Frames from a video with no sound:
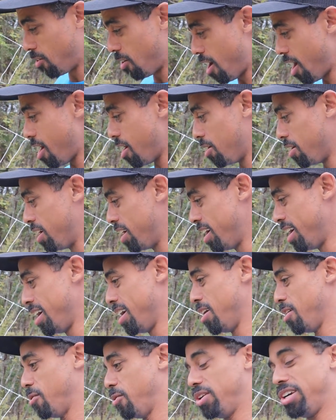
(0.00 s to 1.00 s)
ground
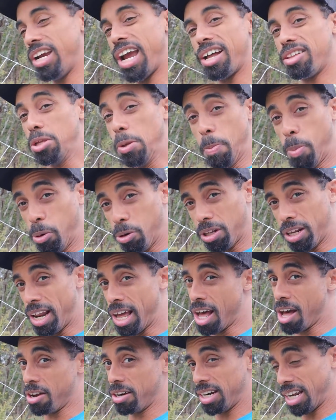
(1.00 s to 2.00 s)
when you have to pull it
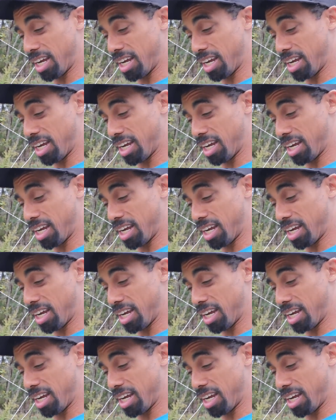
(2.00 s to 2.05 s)
out?